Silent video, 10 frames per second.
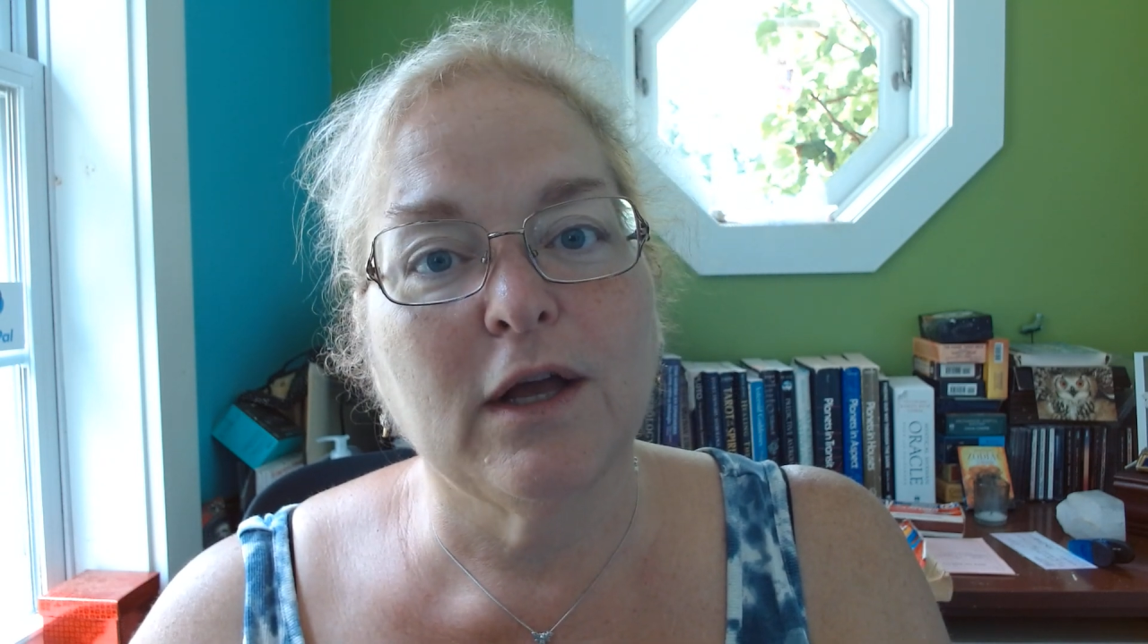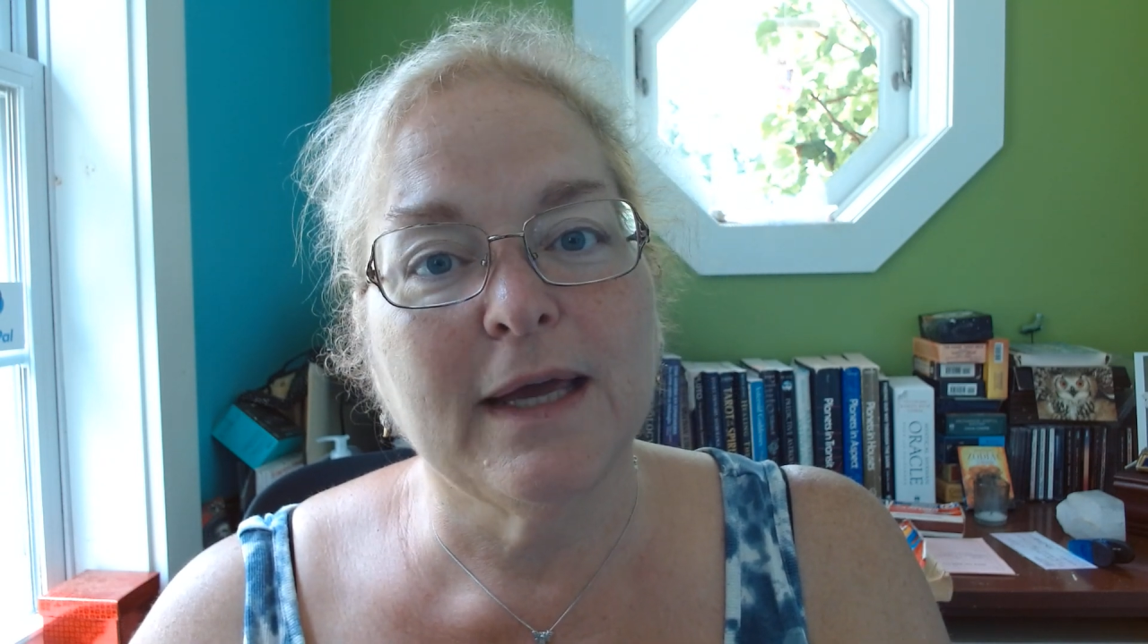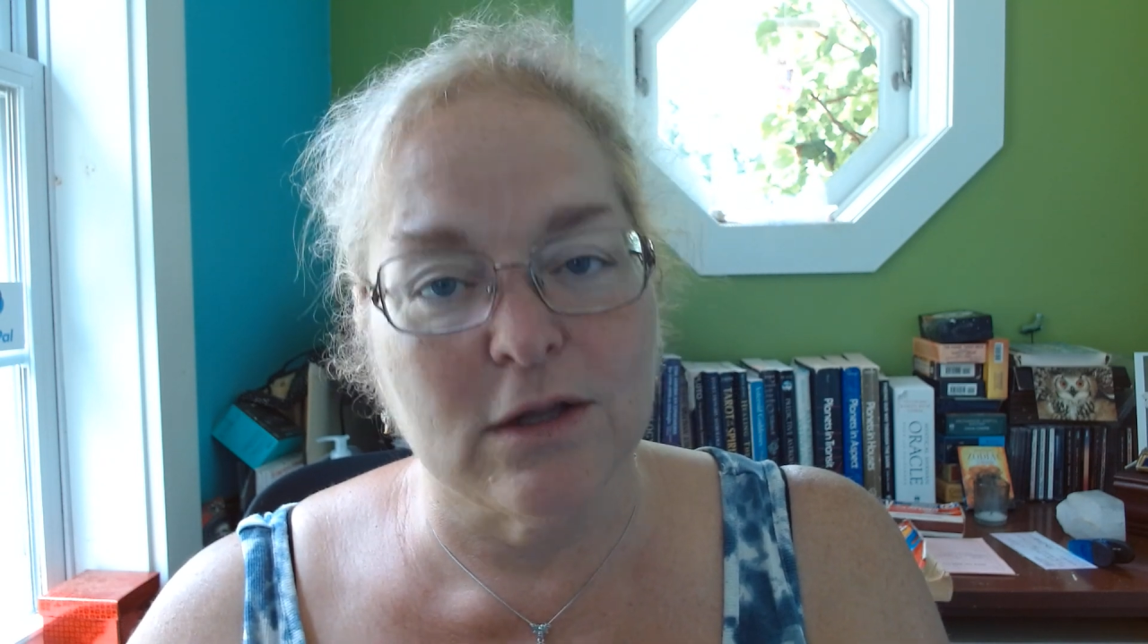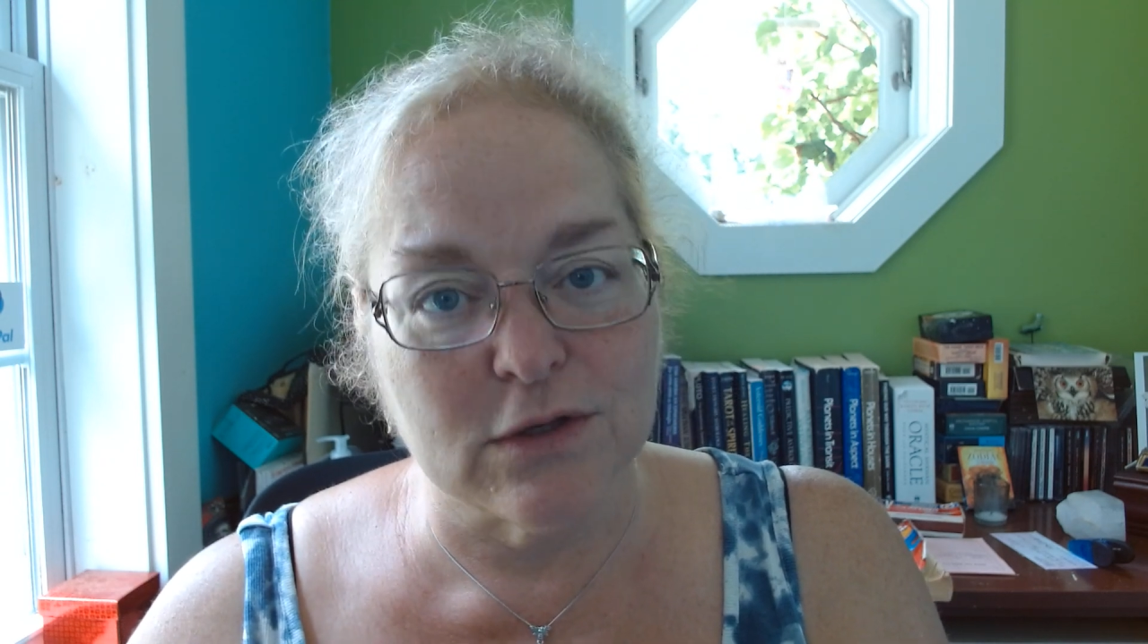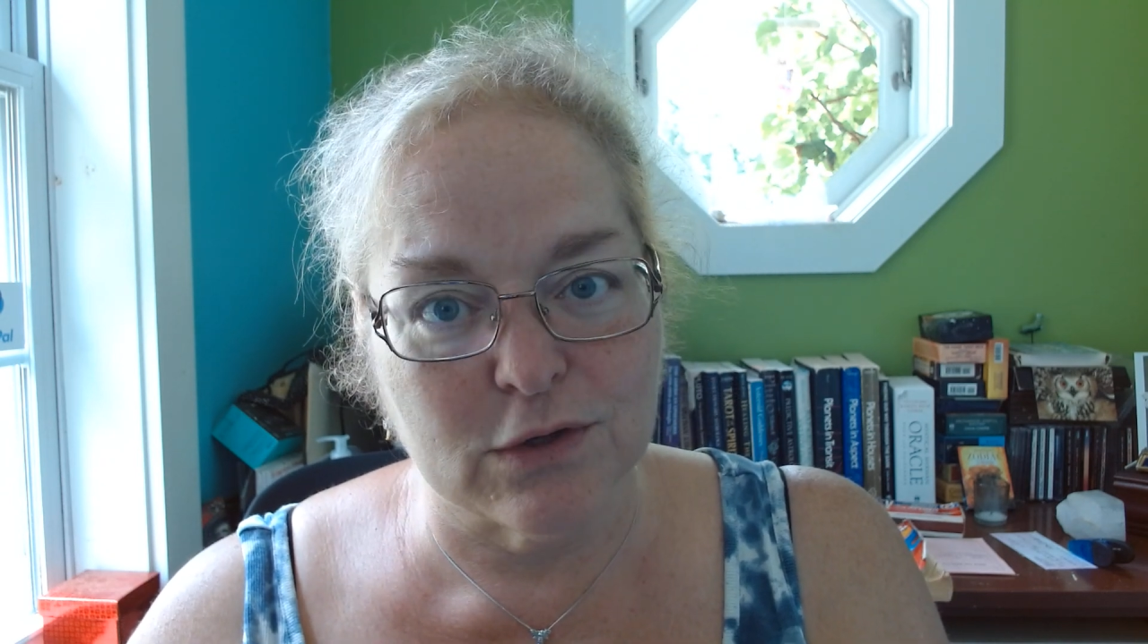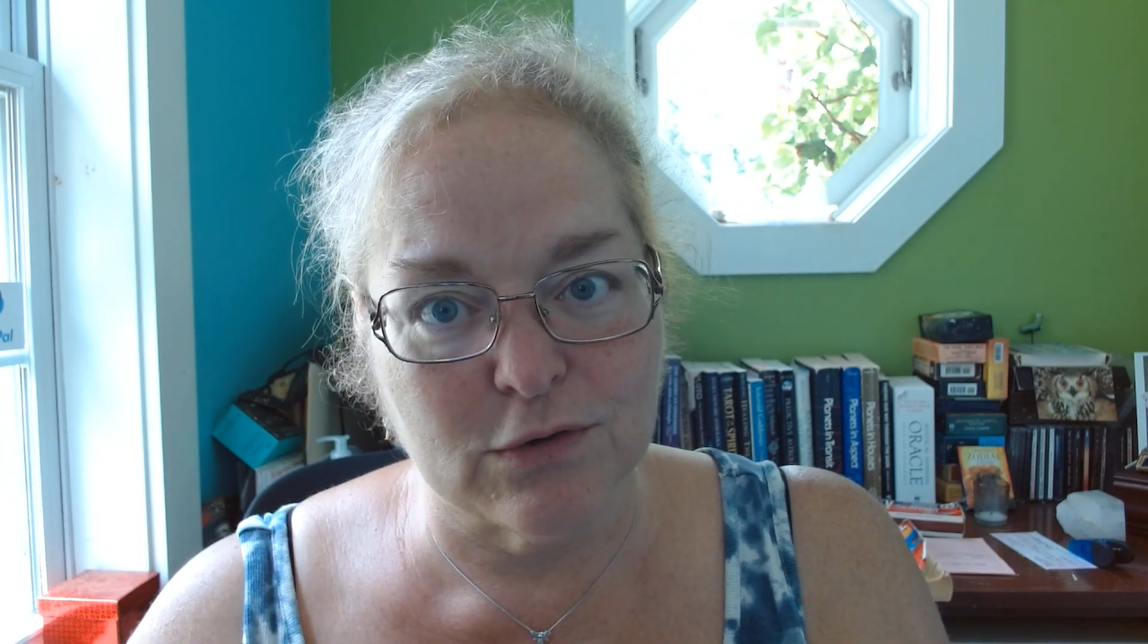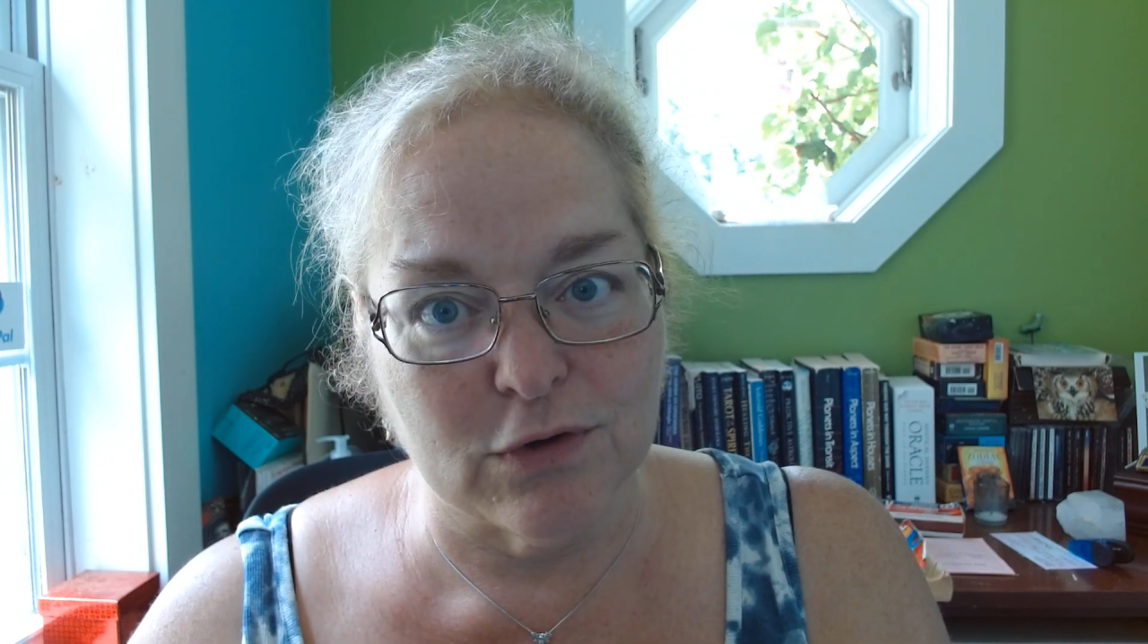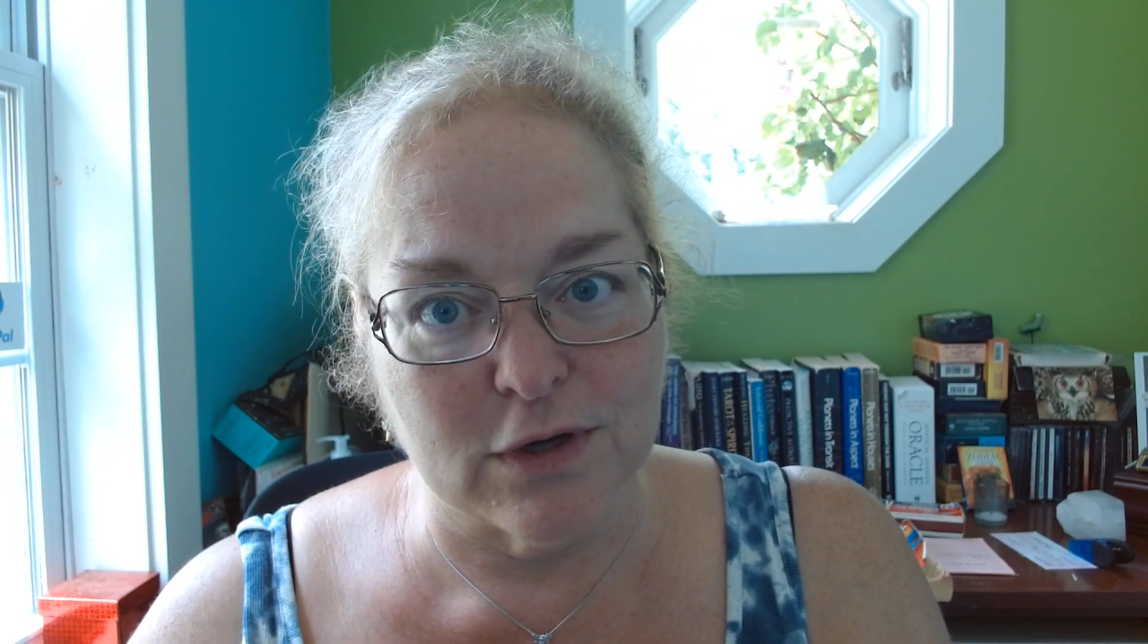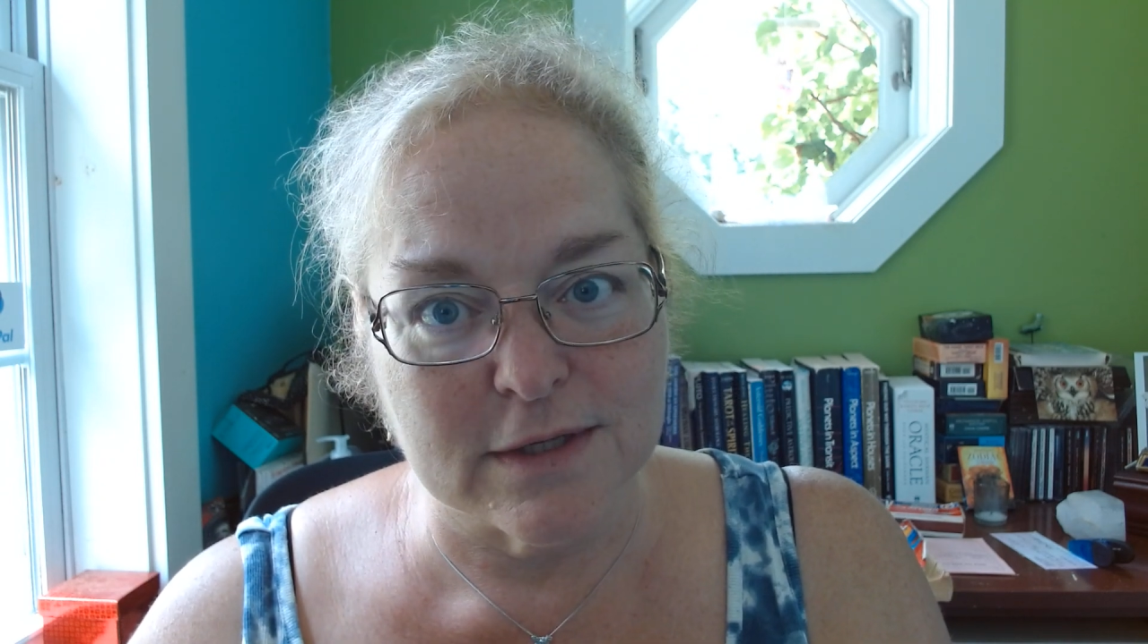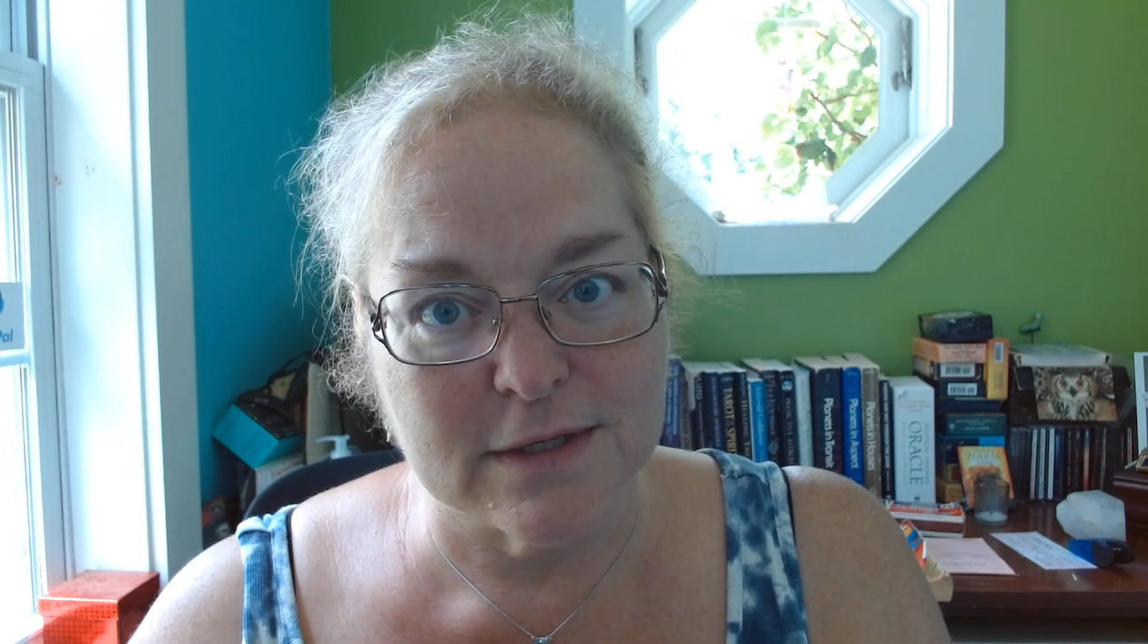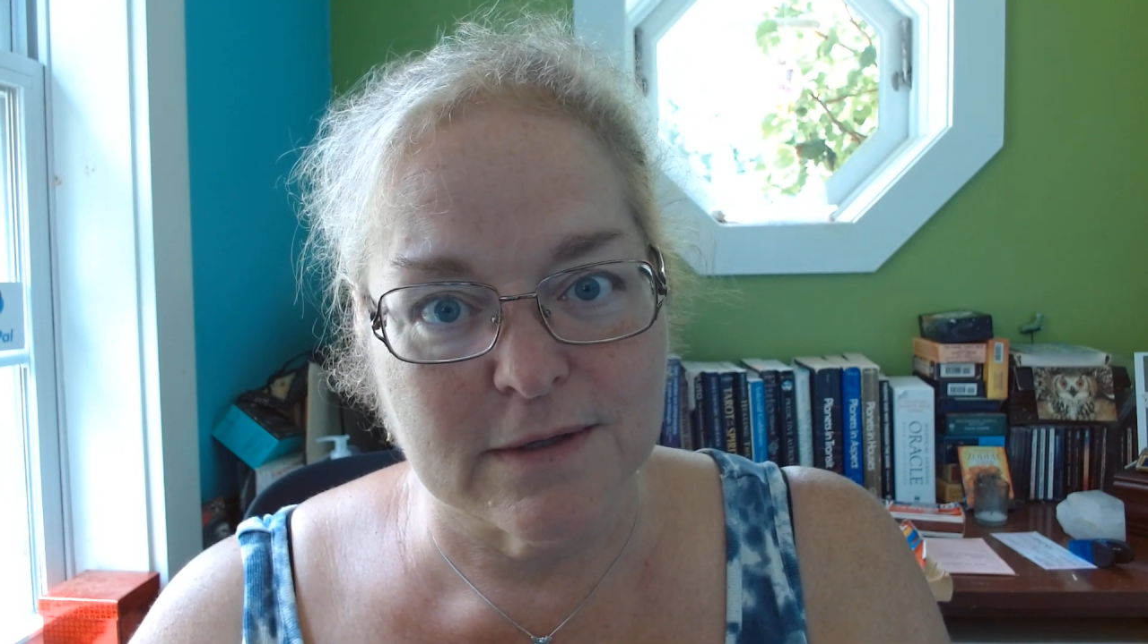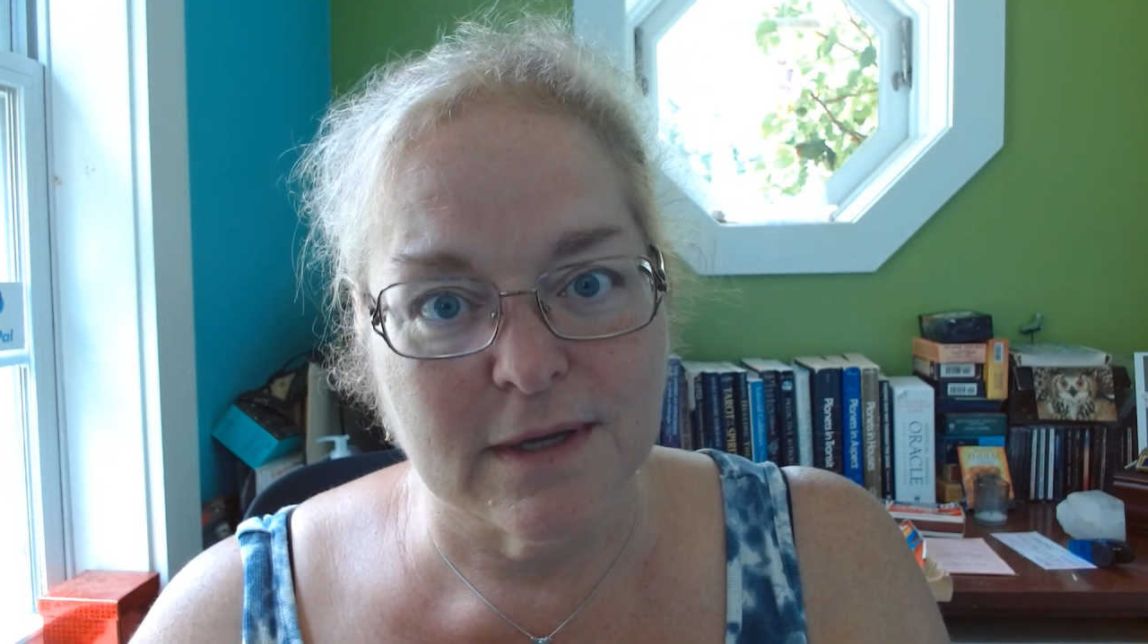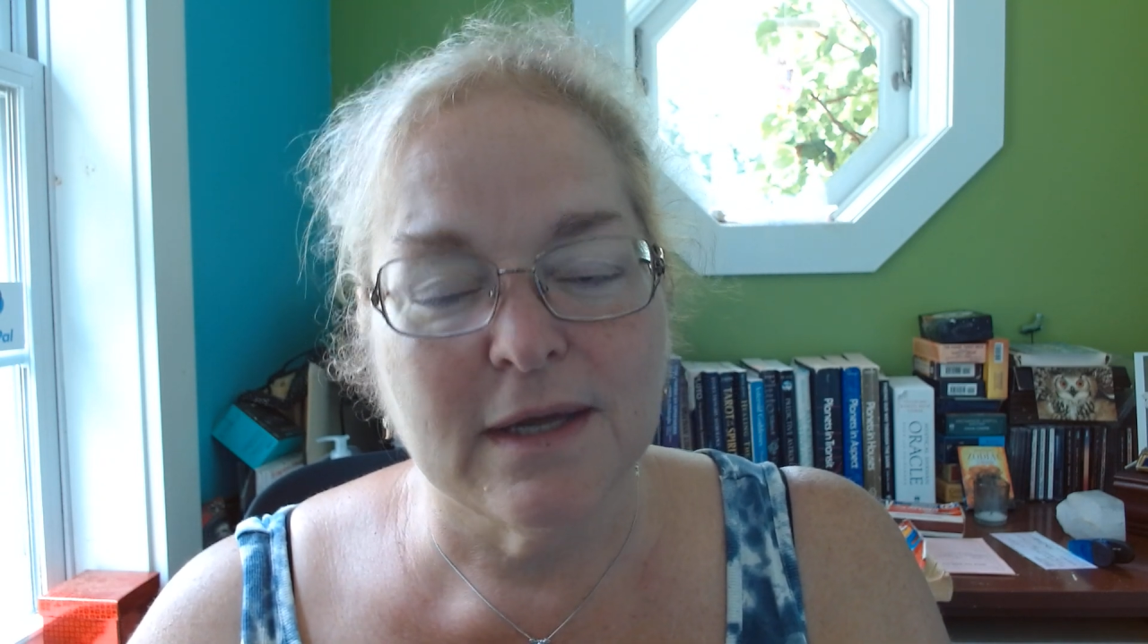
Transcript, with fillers: Celtic cross.